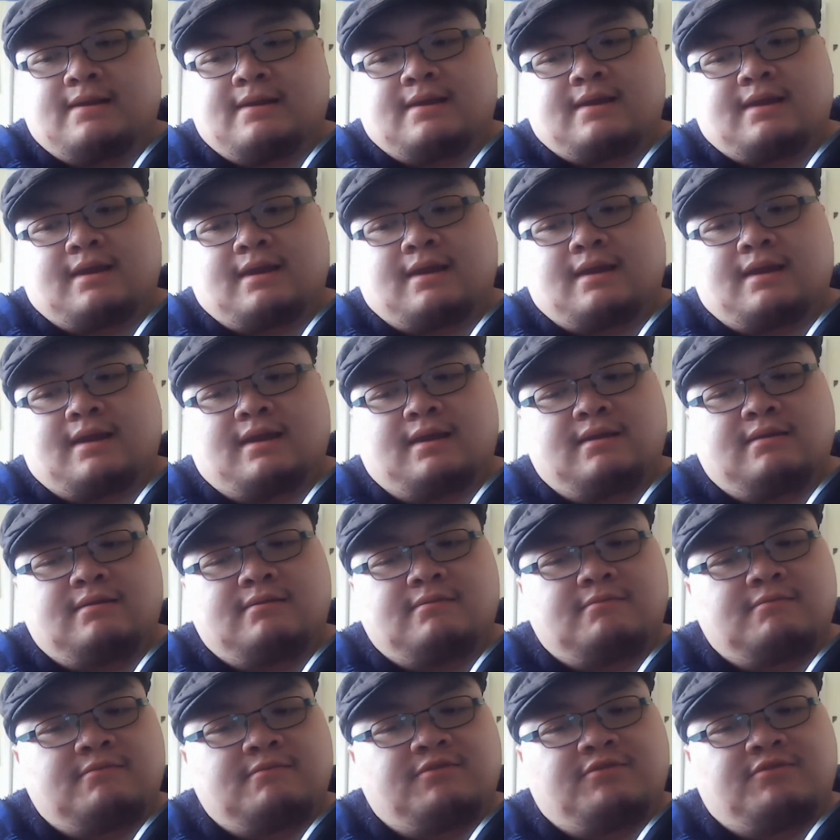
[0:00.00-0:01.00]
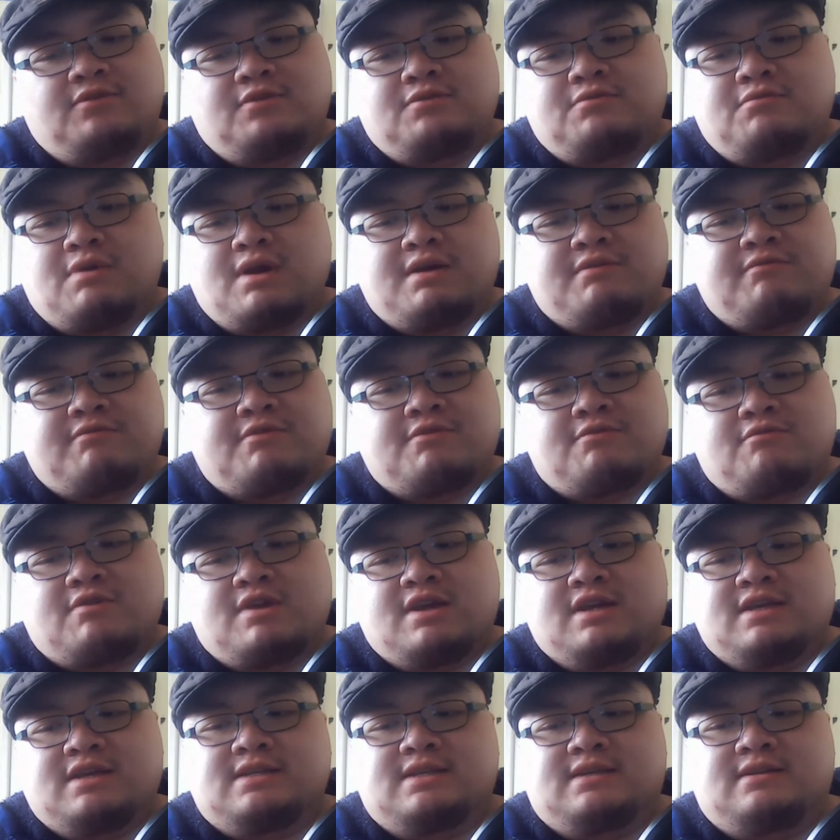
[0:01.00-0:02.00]
And for whatever
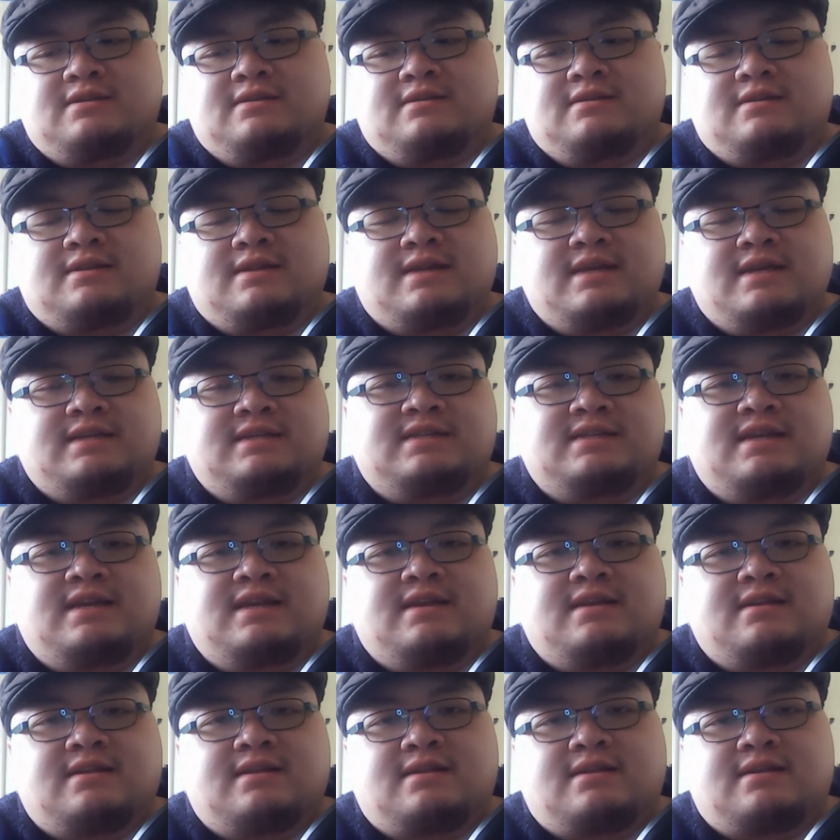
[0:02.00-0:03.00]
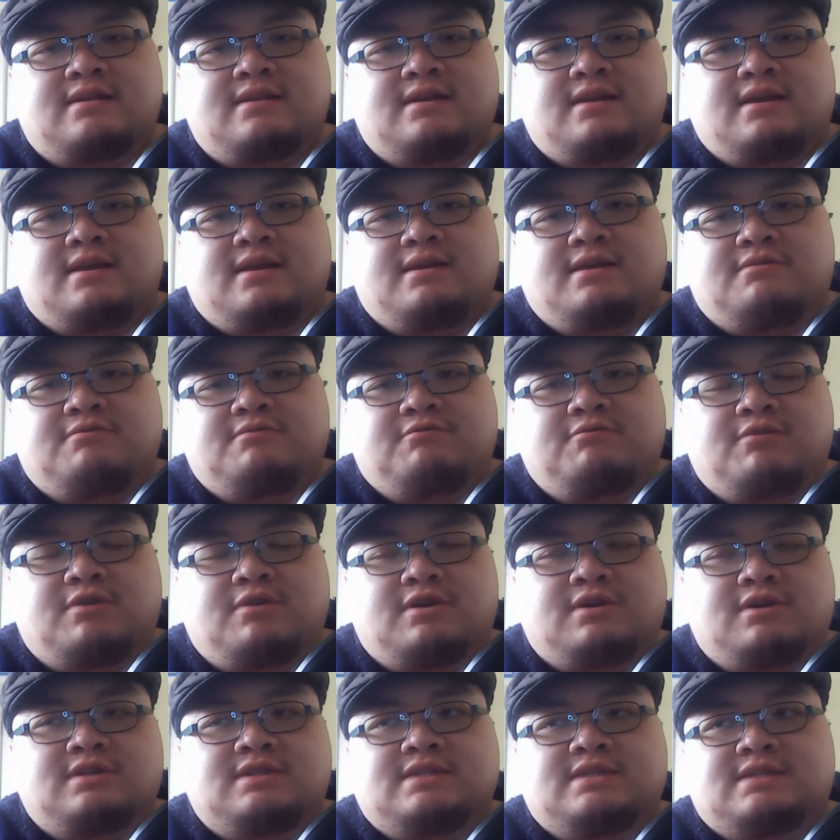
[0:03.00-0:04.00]
reason, they said it
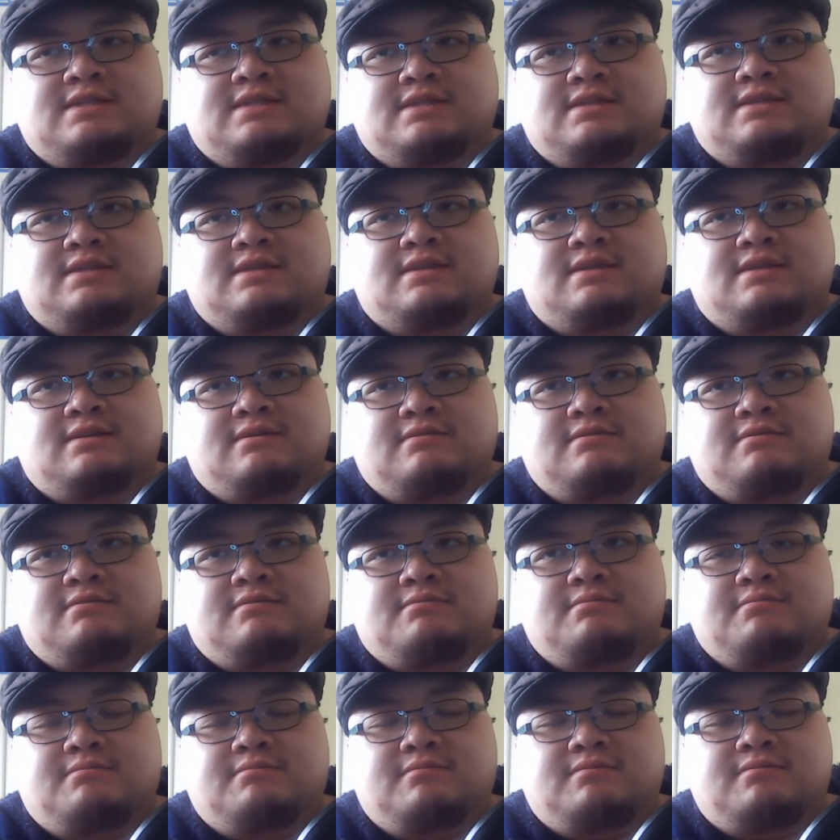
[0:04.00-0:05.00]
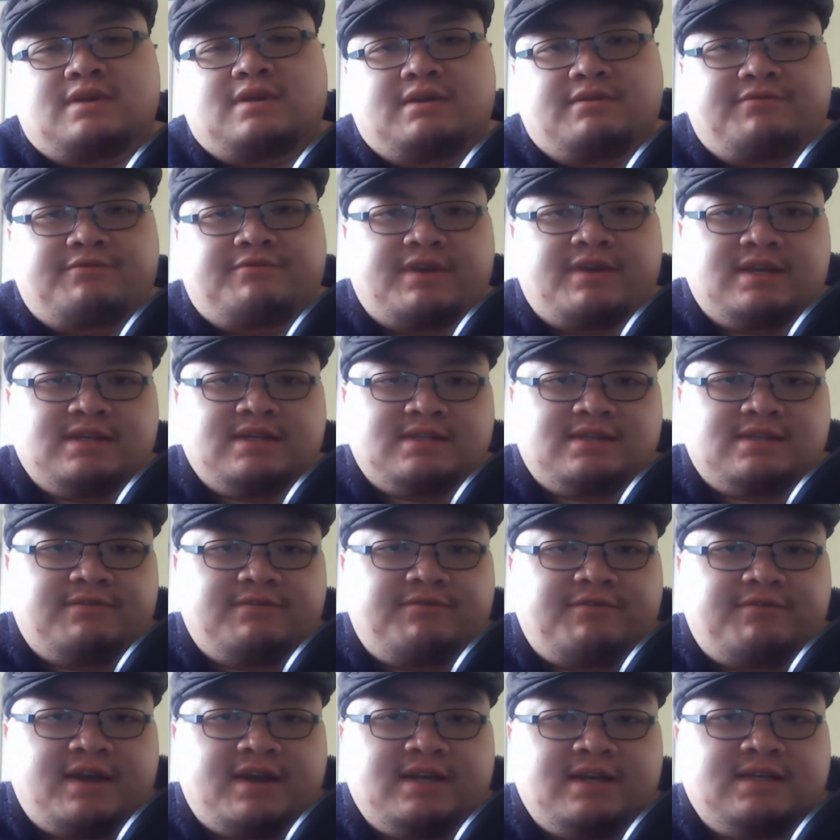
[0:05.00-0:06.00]
was a
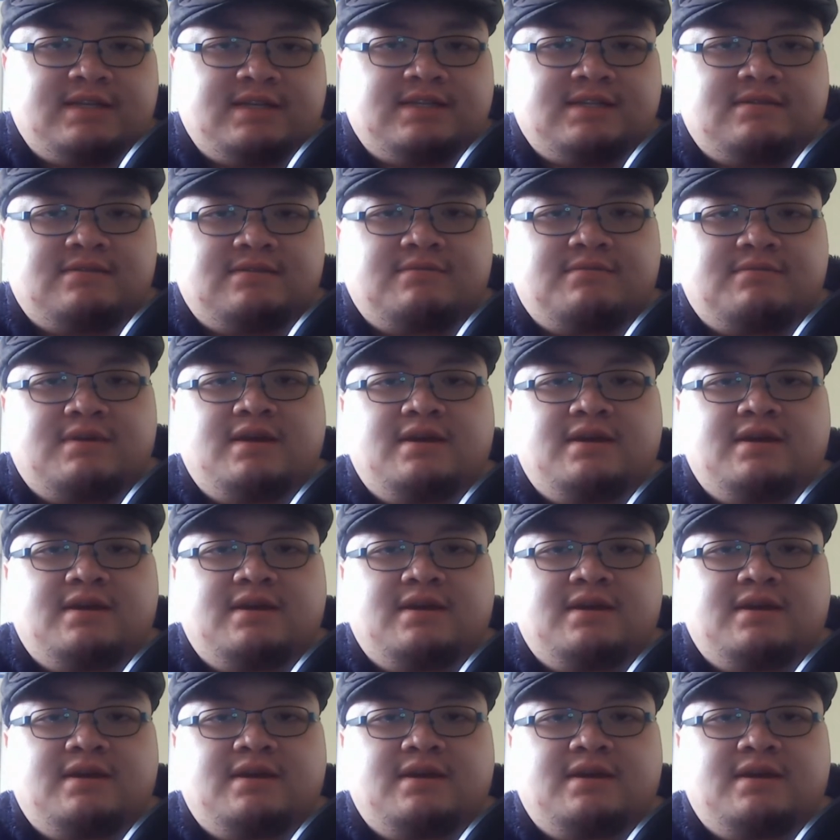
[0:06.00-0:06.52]
face-to-face,